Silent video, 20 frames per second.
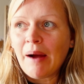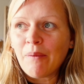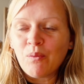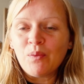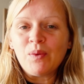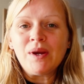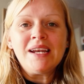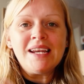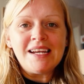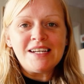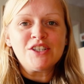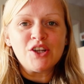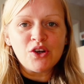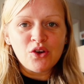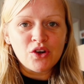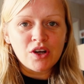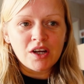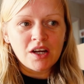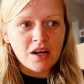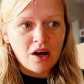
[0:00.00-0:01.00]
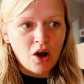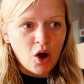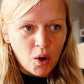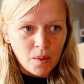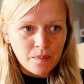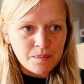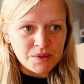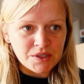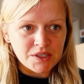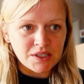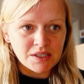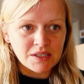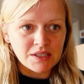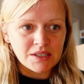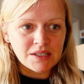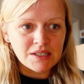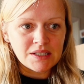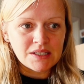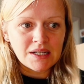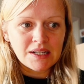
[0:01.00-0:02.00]
we need to look at
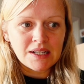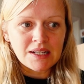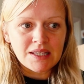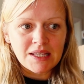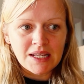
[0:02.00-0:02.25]
options and